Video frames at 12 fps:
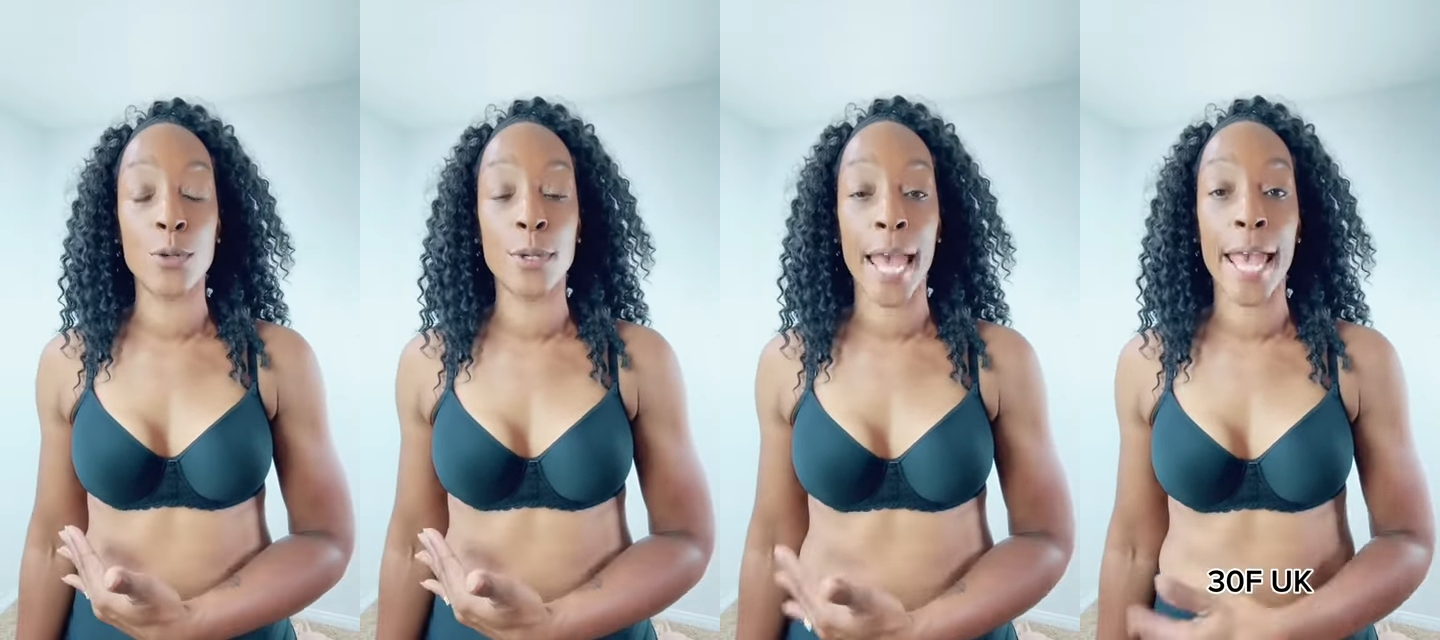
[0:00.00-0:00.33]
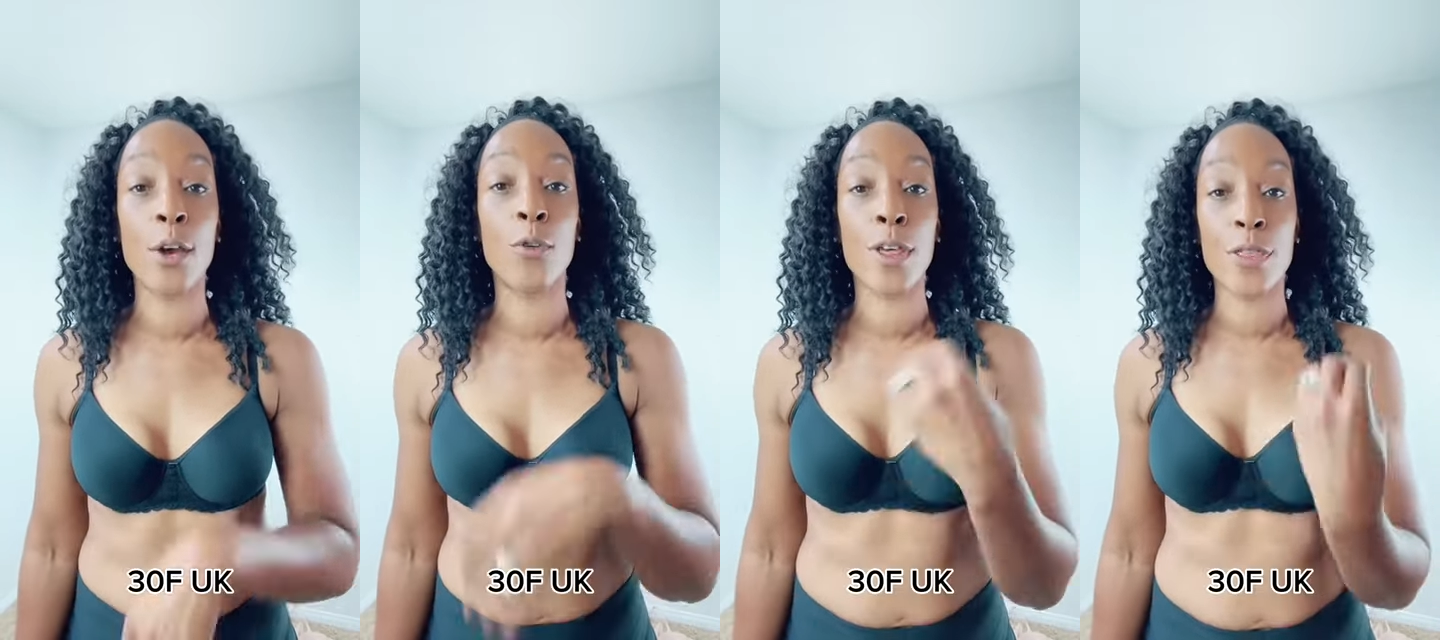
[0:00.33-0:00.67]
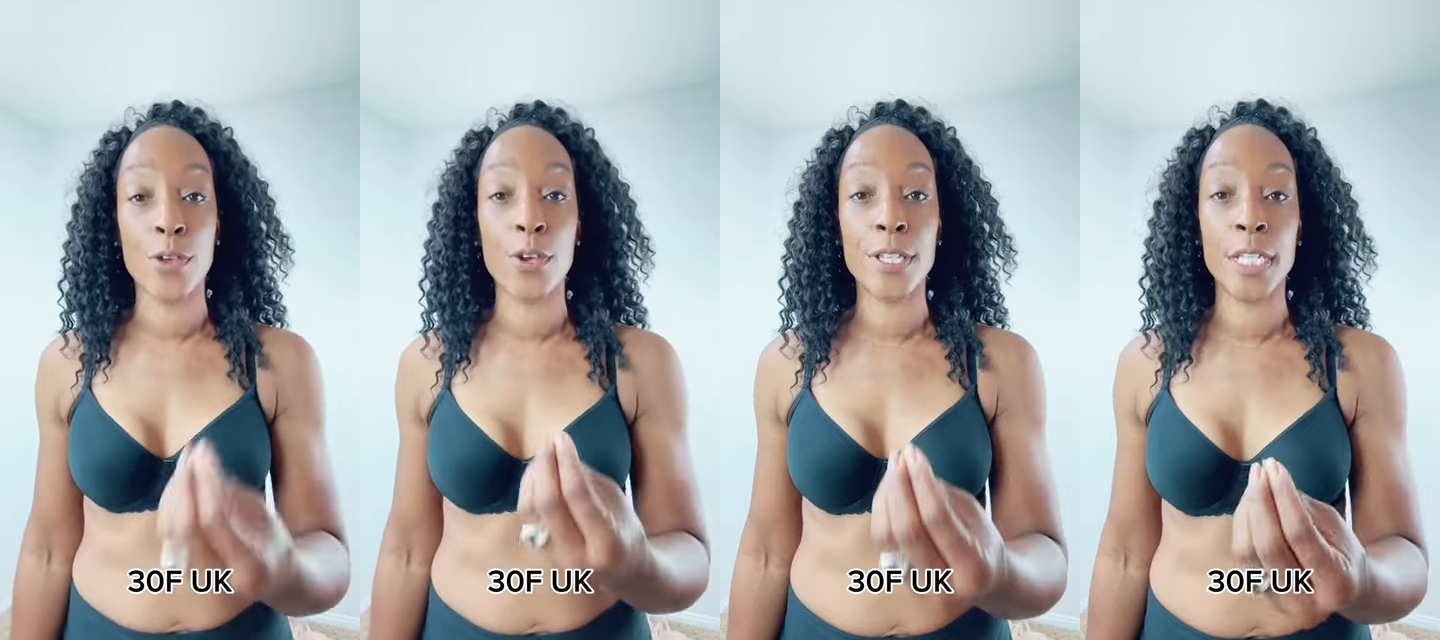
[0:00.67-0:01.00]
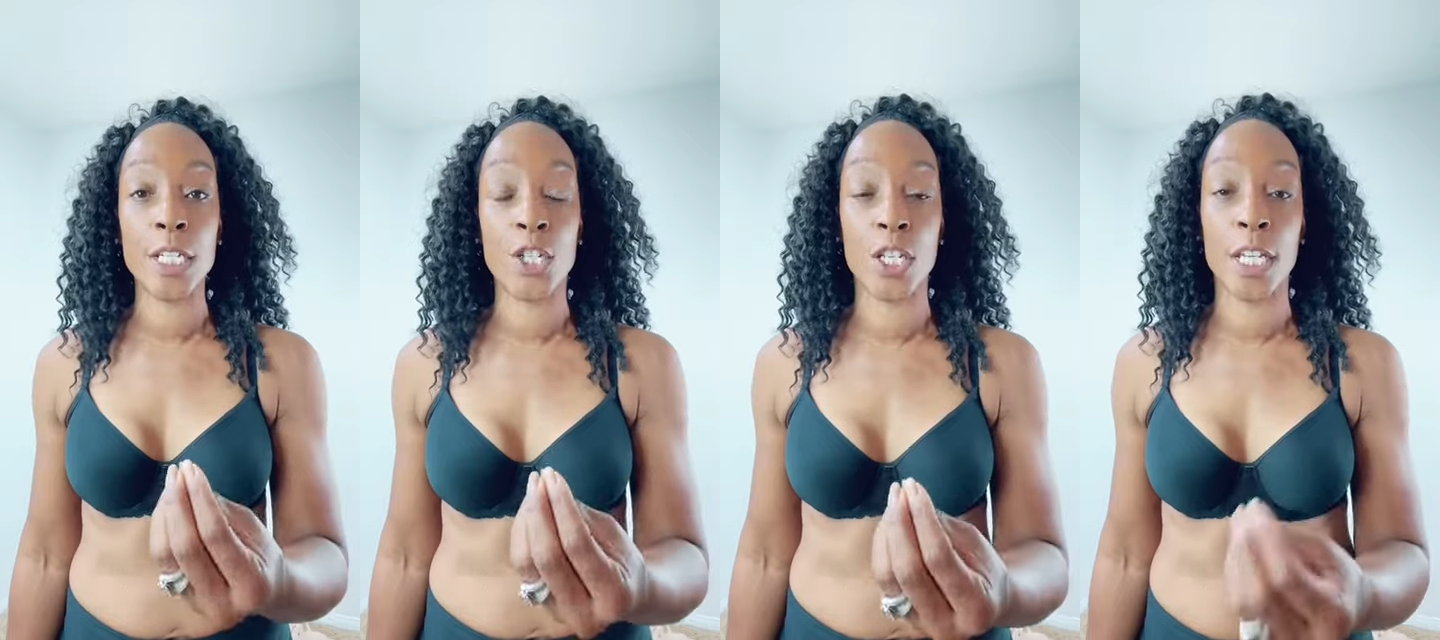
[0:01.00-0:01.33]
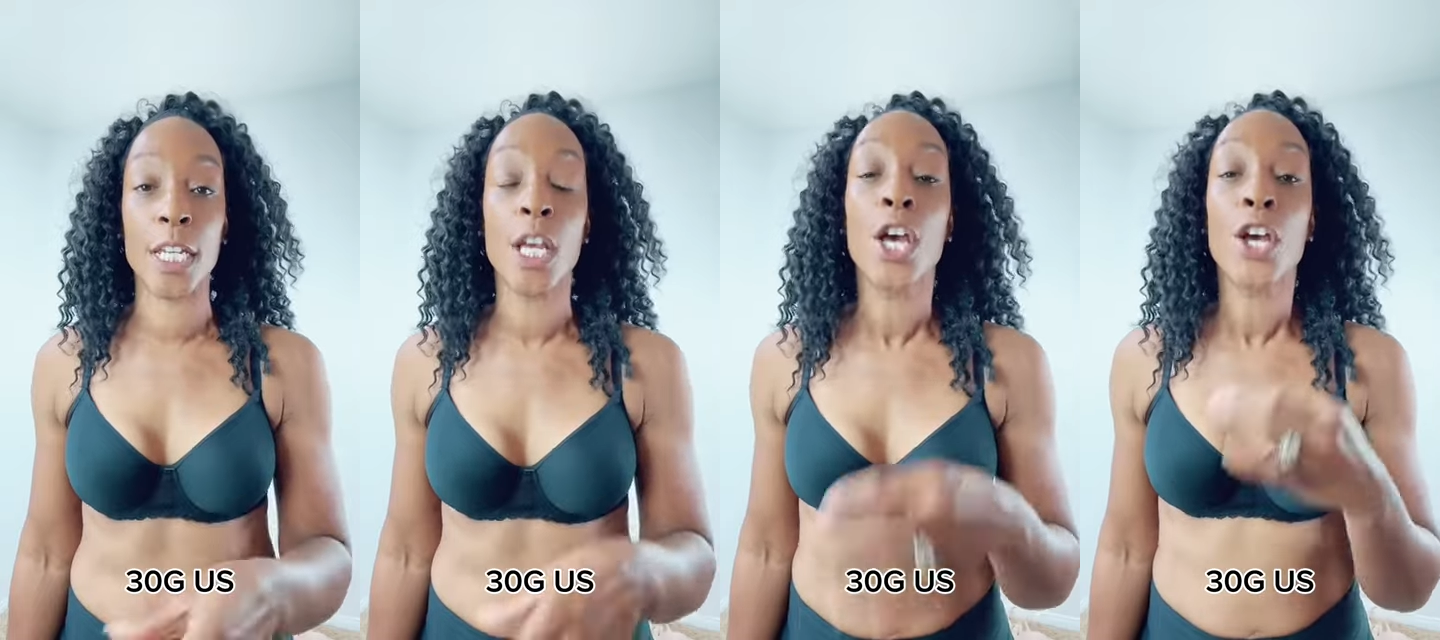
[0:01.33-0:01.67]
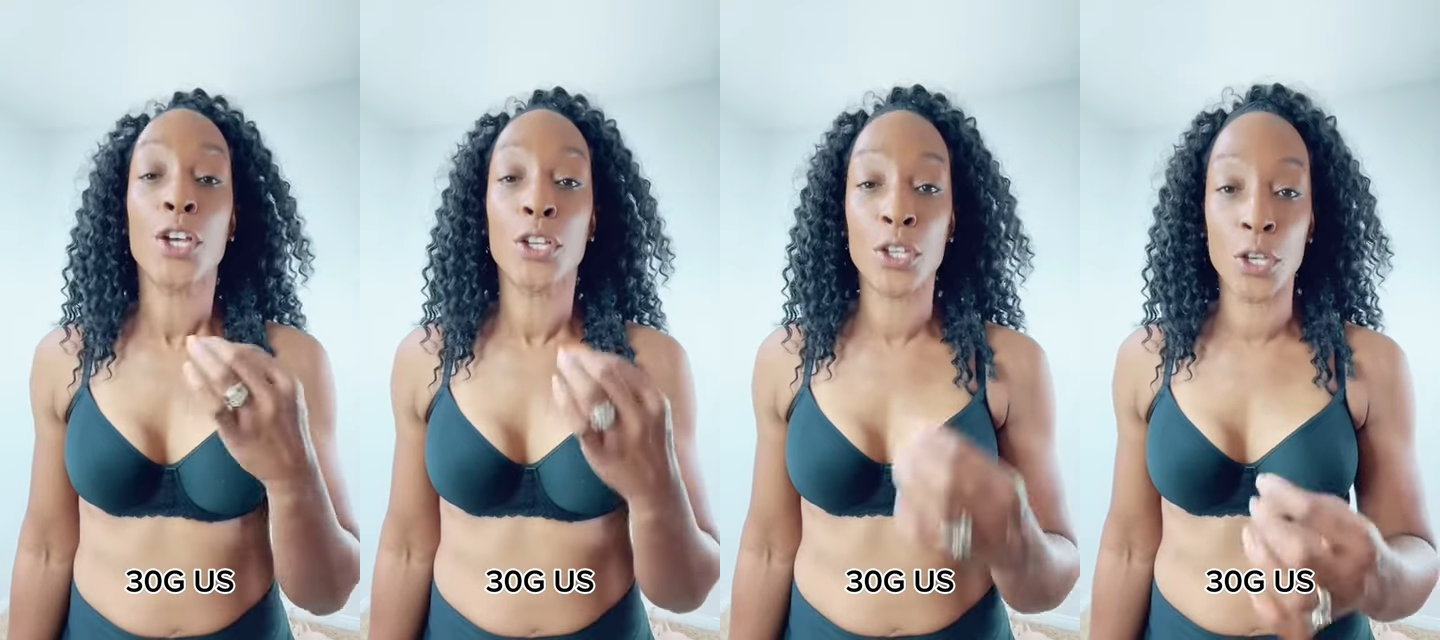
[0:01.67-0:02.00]
UK, or a 30G
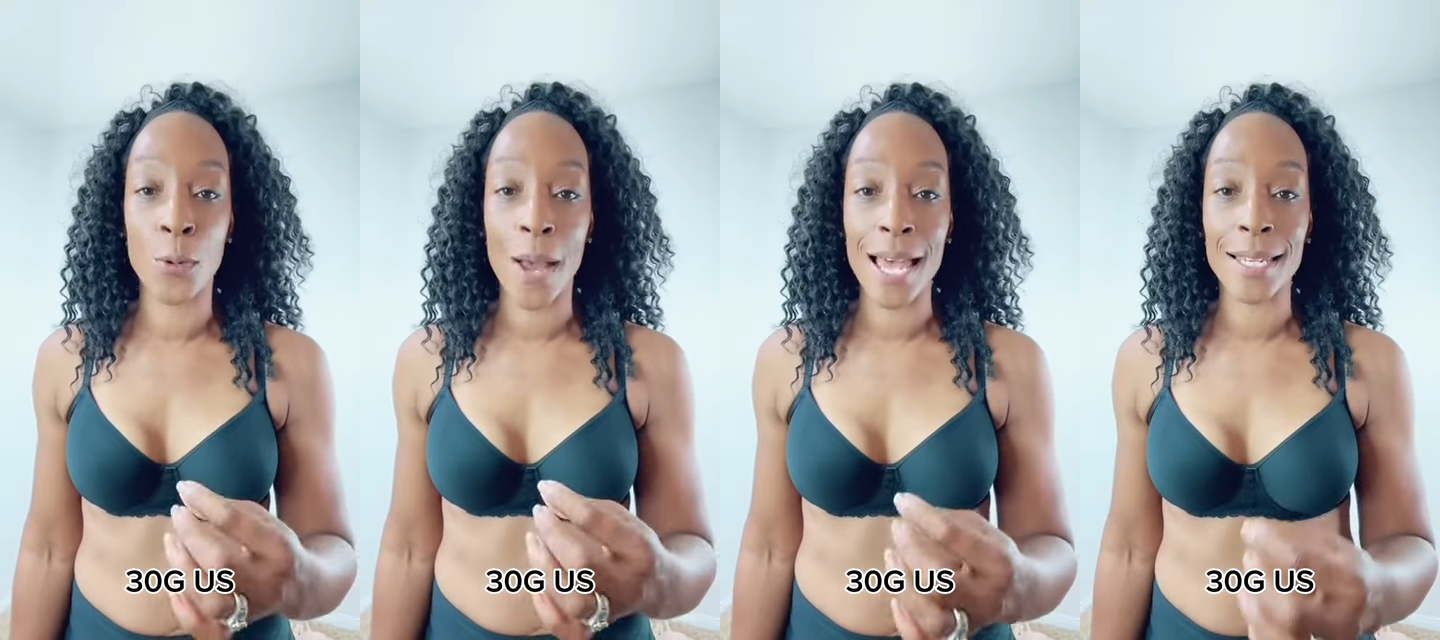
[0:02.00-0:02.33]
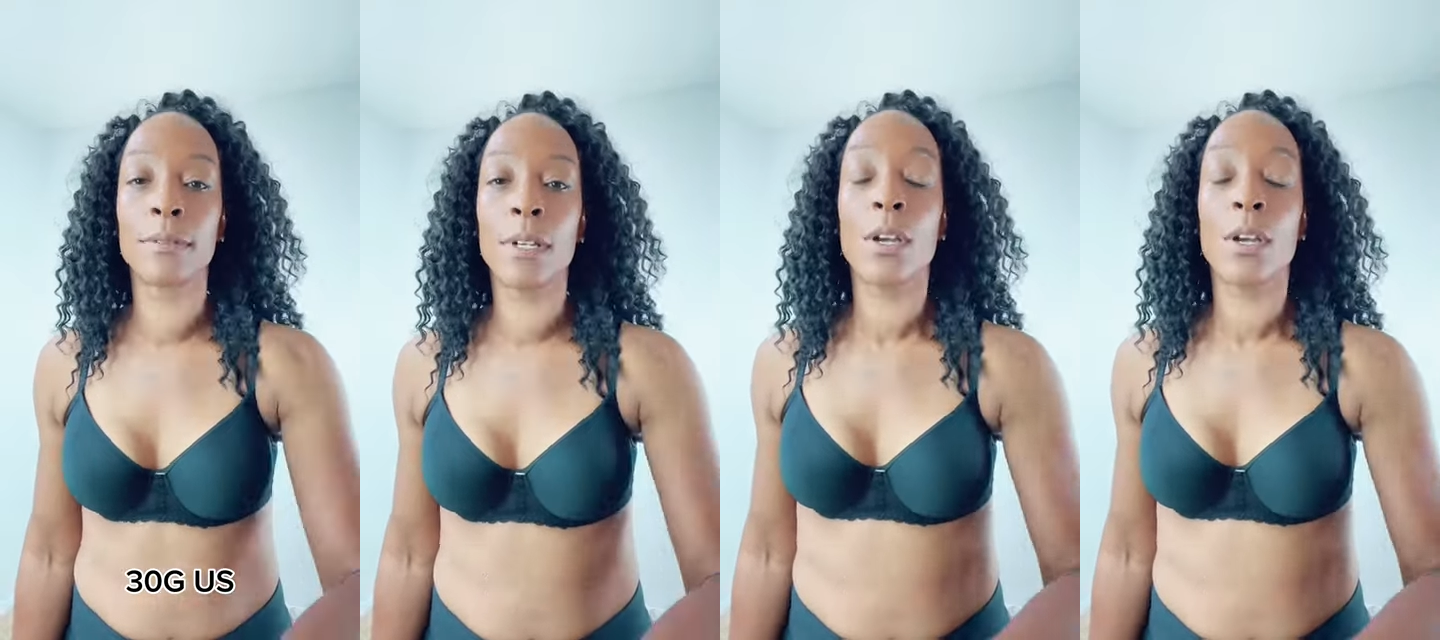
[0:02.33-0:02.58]
US.